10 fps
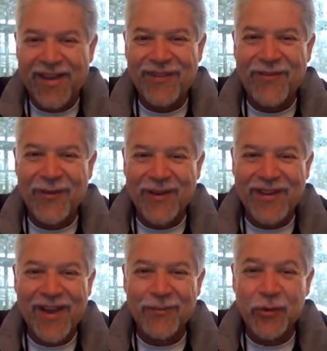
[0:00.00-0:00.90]
if he would
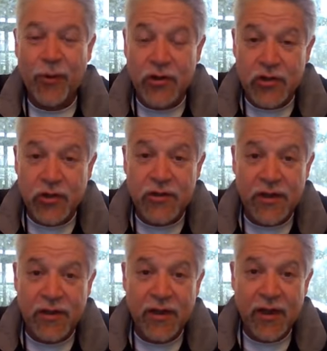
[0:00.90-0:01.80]
come to our church
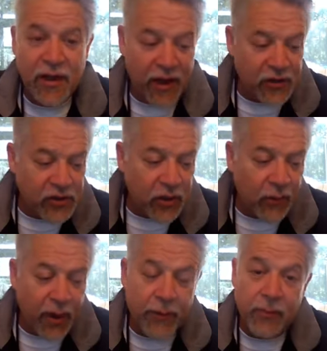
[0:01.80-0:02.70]
and, and show
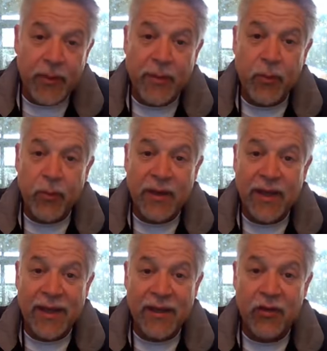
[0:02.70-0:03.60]
up and people would
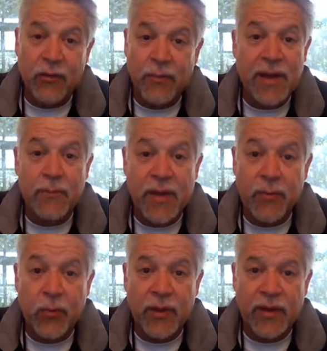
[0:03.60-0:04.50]
get healed, many
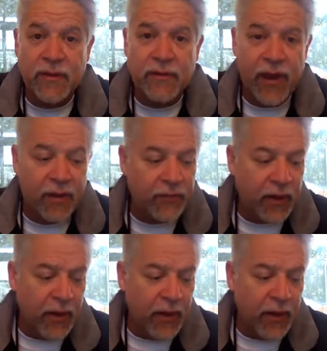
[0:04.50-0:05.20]
people would get saved.